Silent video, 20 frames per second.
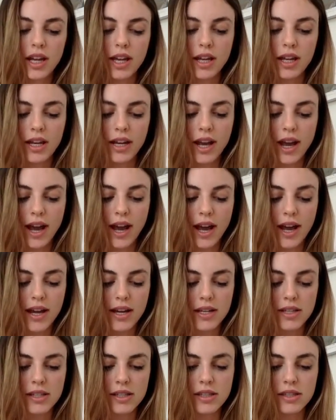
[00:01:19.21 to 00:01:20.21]
It
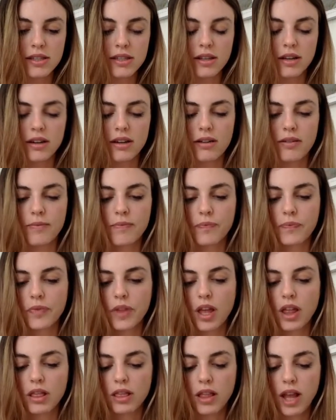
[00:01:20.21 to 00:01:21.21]
has um,
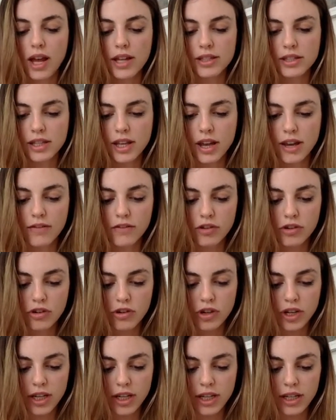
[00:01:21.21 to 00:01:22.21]
lots of
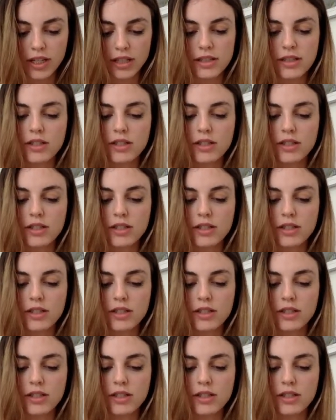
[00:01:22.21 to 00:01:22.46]
greens.